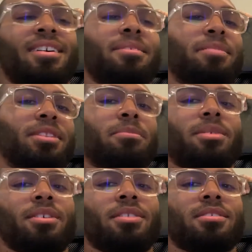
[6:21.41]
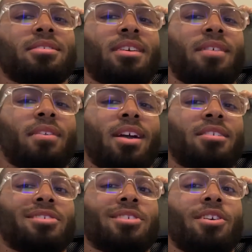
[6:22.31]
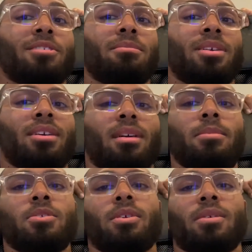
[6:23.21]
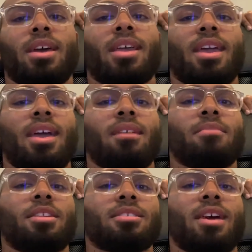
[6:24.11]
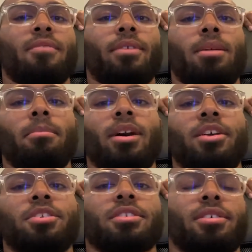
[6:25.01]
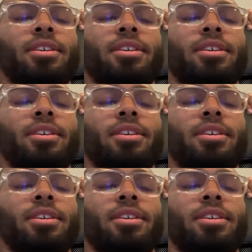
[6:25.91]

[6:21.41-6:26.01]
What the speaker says: But the builds have kind of stalled a bit. I'm doing what I can, but it's not very much.